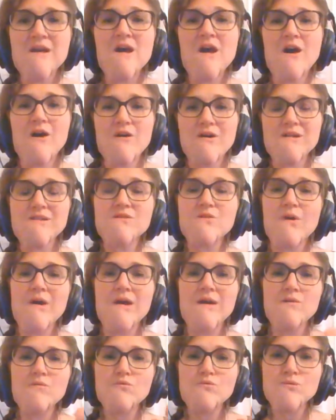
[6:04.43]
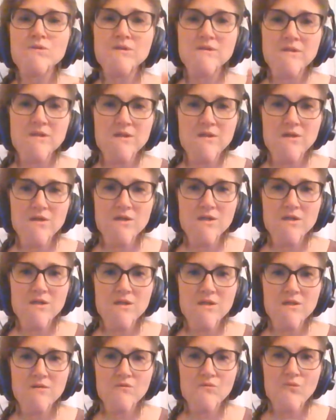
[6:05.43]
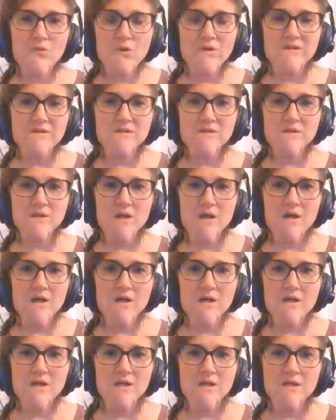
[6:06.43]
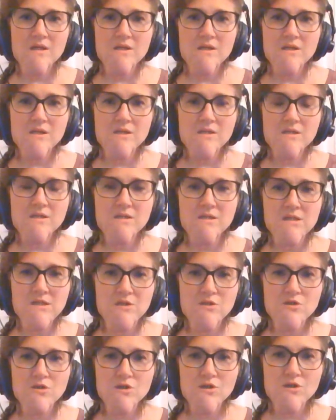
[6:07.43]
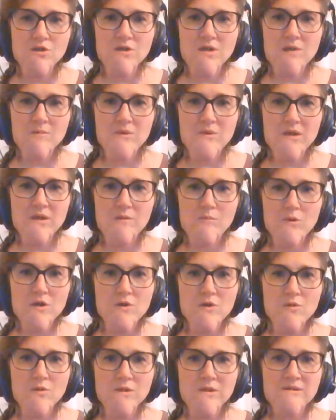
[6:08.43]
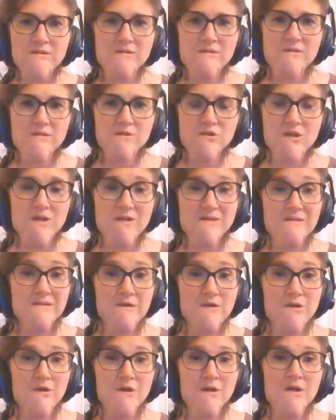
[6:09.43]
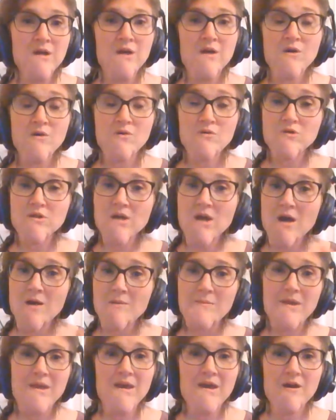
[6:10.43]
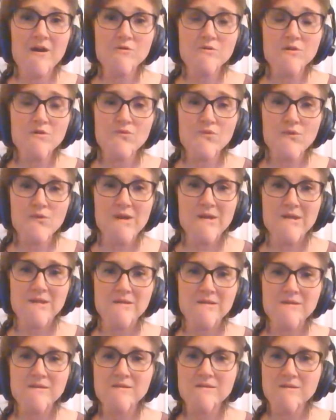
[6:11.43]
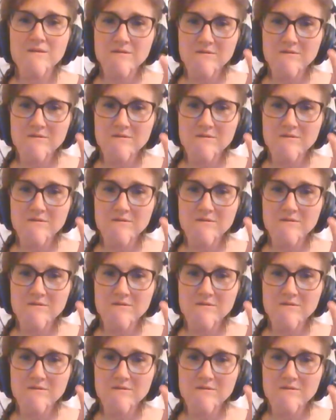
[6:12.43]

All right, so I had a really good voice teacher named Kitty Margulis, jazz singer, who taught me how to phrase.